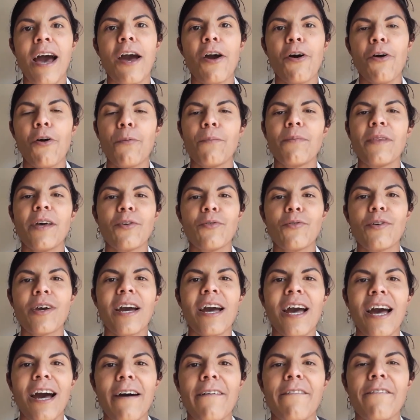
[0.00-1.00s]
I hope that you
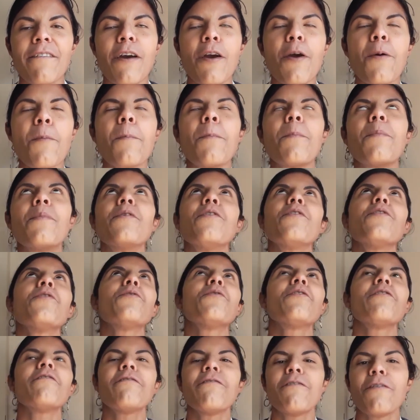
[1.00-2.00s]
can have a
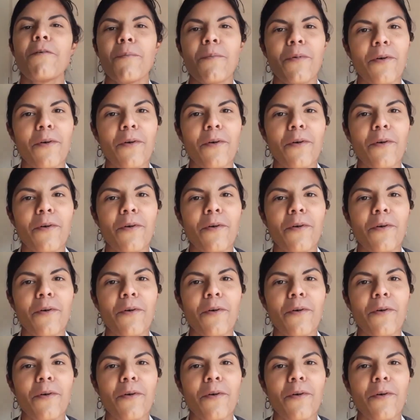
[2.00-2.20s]
beautiful